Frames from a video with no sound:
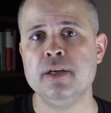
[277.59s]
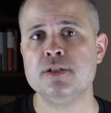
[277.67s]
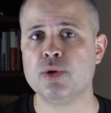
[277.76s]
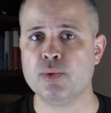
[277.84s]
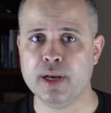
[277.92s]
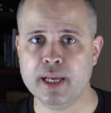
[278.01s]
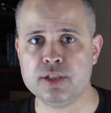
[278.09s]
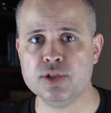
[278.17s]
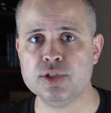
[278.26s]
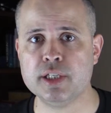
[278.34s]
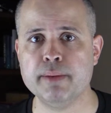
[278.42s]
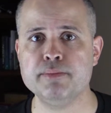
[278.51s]
to
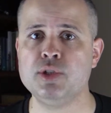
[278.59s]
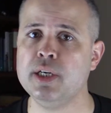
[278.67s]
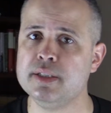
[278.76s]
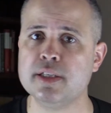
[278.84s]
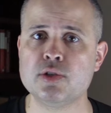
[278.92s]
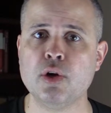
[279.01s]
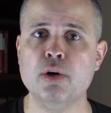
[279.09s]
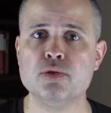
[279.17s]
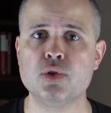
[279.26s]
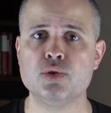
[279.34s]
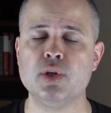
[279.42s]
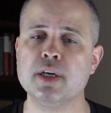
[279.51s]
relationship, Jesus
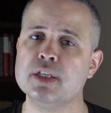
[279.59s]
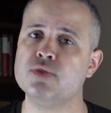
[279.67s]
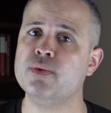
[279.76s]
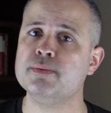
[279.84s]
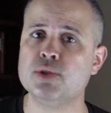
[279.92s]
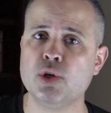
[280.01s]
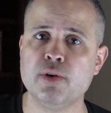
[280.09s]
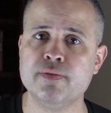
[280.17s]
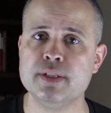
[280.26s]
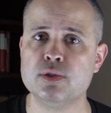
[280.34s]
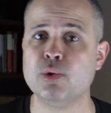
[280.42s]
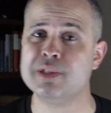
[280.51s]
also took us from
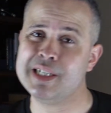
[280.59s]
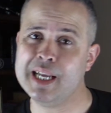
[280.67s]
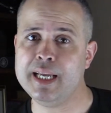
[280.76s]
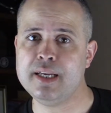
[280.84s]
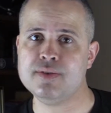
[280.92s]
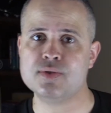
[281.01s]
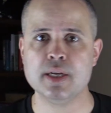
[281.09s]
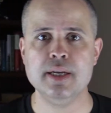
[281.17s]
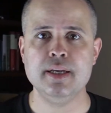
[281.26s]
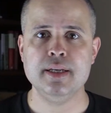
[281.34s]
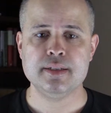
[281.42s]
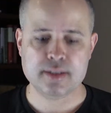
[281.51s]
servants or slaves
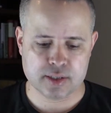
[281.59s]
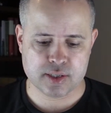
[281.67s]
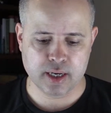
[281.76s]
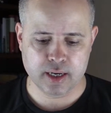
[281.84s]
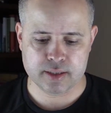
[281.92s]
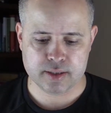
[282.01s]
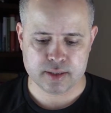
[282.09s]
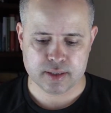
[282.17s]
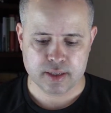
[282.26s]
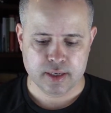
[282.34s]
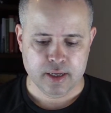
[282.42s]
to sons.